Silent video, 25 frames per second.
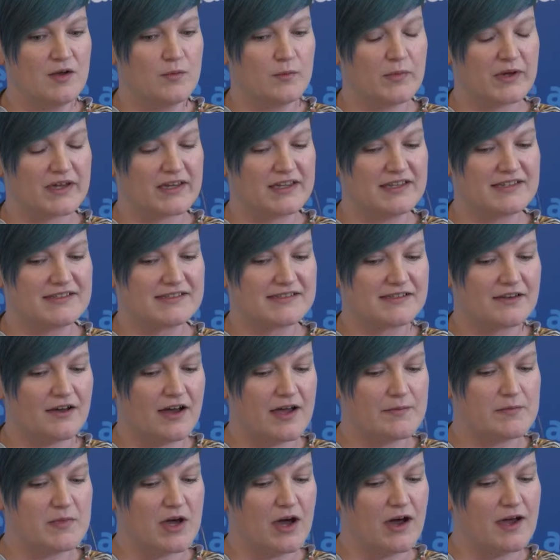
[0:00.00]
Because
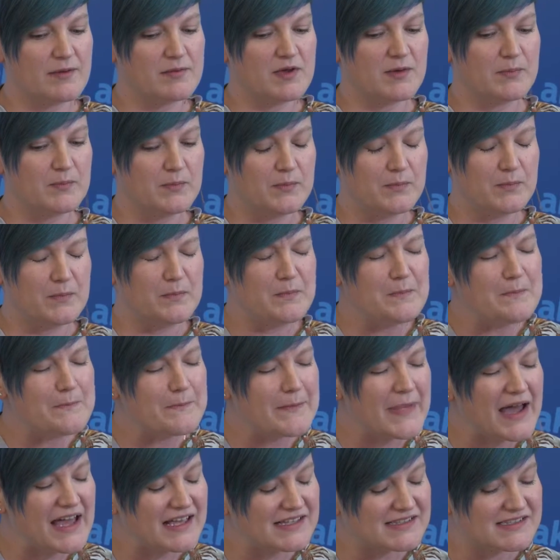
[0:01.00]
I'm a
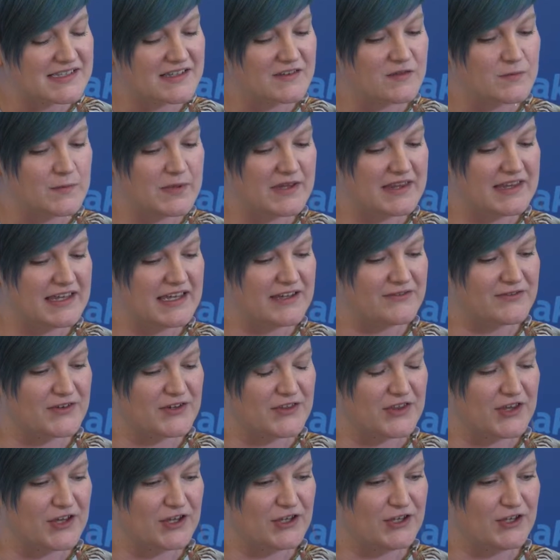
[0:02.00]
massive believer
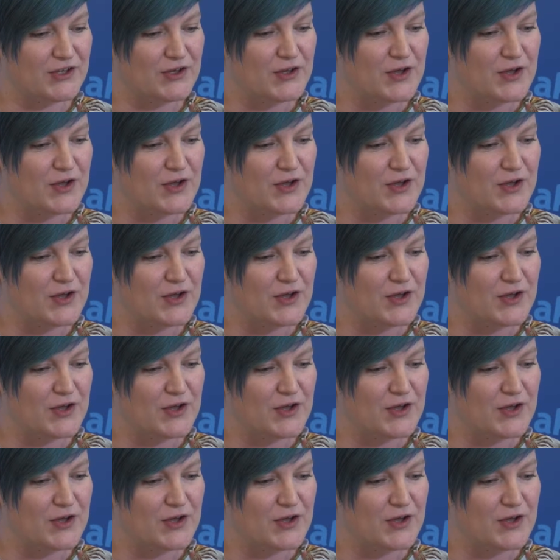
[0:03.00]
that